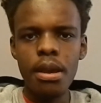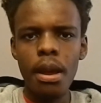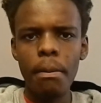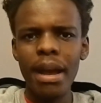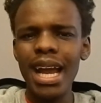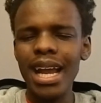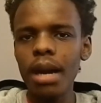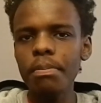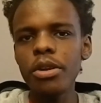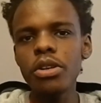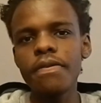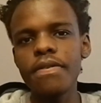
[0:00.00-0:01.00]
by a
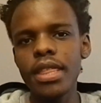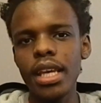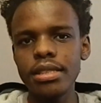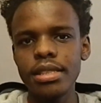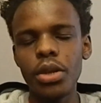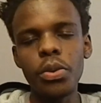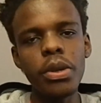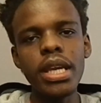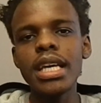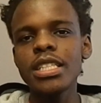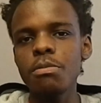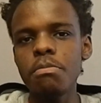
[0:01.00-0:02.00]
couple of things that we
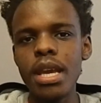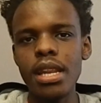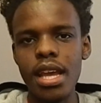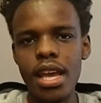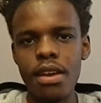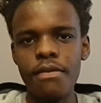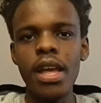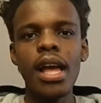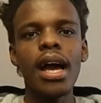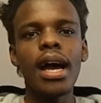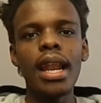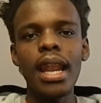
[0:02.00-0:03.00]
as men have
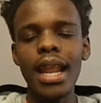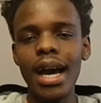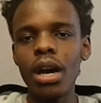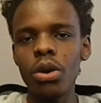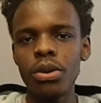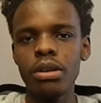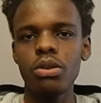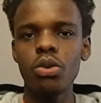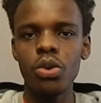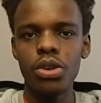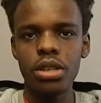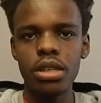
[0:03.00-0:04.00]
allowed
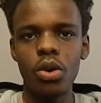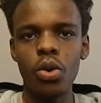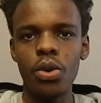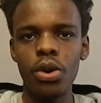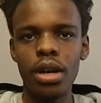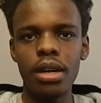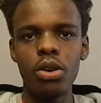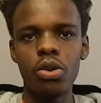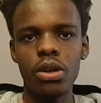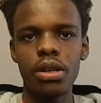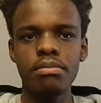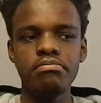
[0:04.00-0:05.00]

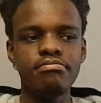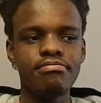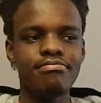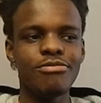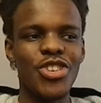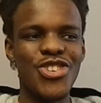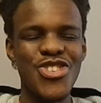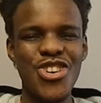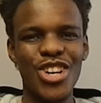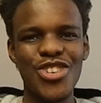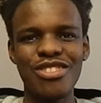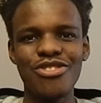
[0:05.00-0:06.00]
or
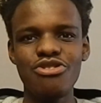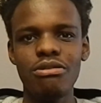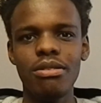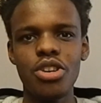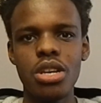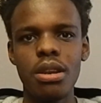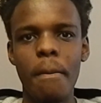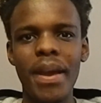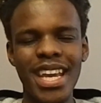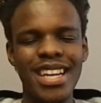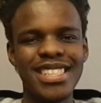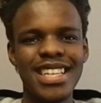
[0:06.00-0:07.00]
not
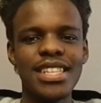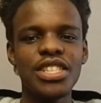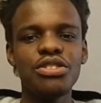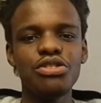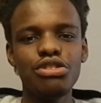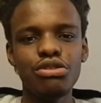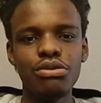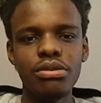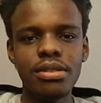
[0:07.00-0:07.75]
paid attention to.